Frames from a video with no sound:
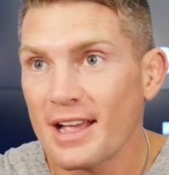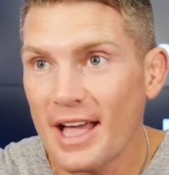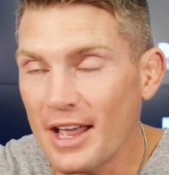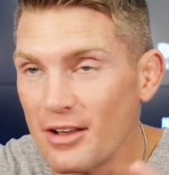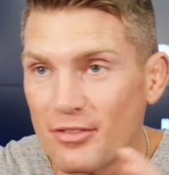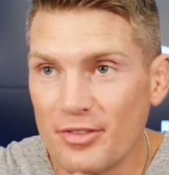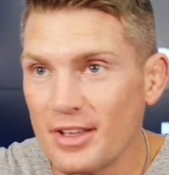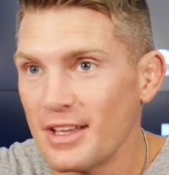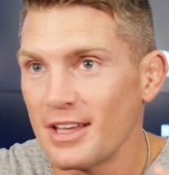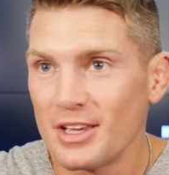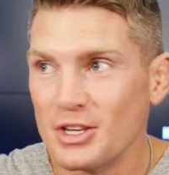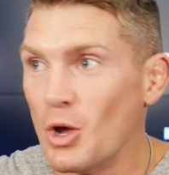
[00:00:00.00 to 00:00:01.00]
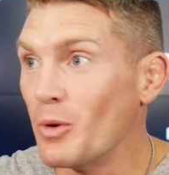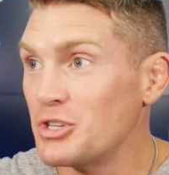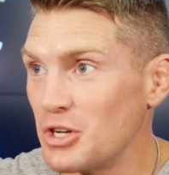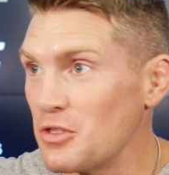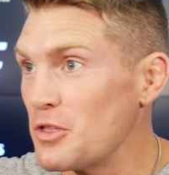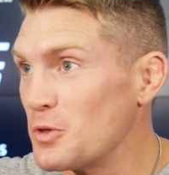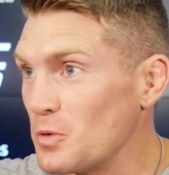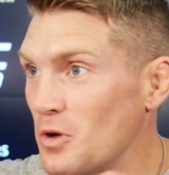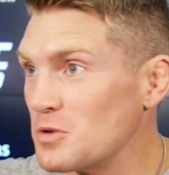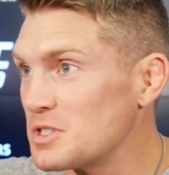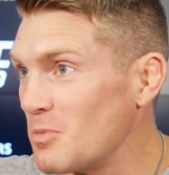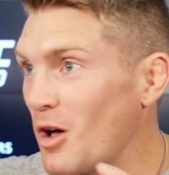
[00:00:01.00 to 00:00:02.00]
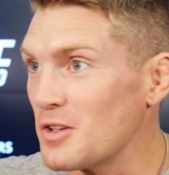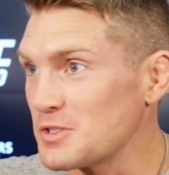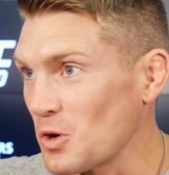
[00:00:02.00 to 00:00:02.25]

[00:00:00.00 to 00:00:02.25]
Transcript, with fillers: kind of know each other through those small